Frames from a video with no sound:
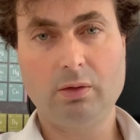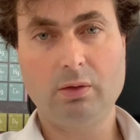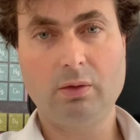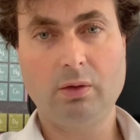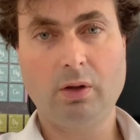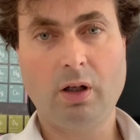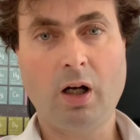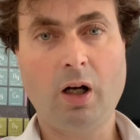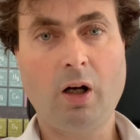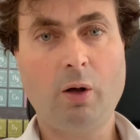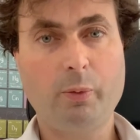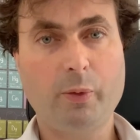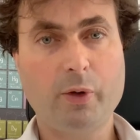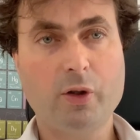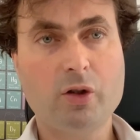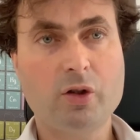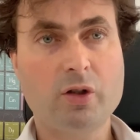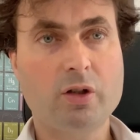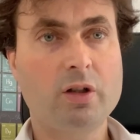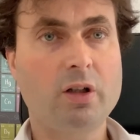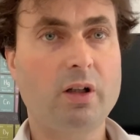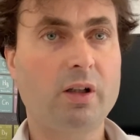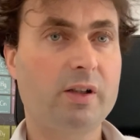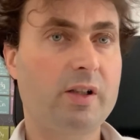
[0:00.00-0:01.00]
how
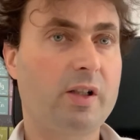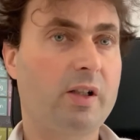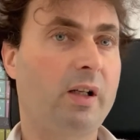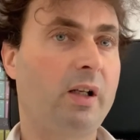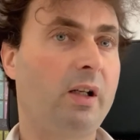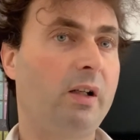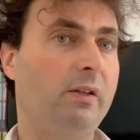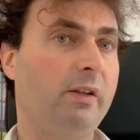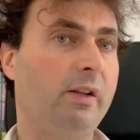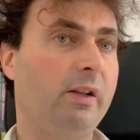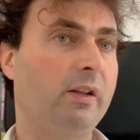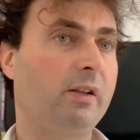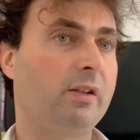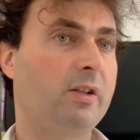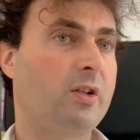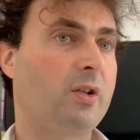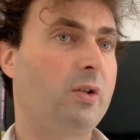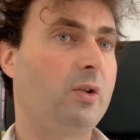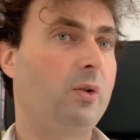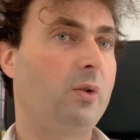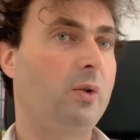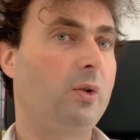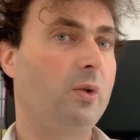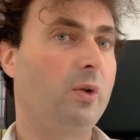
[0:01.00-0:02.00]
much charge
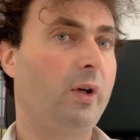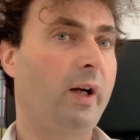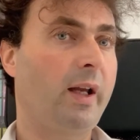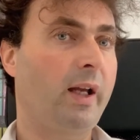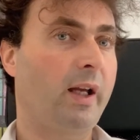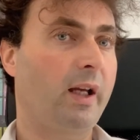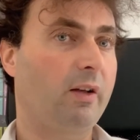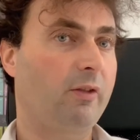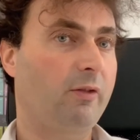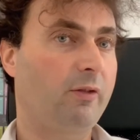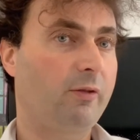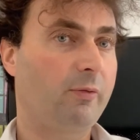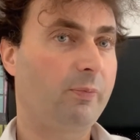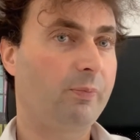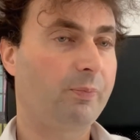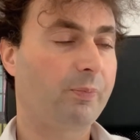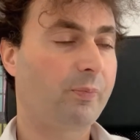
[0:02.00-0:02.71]
carriers do you have?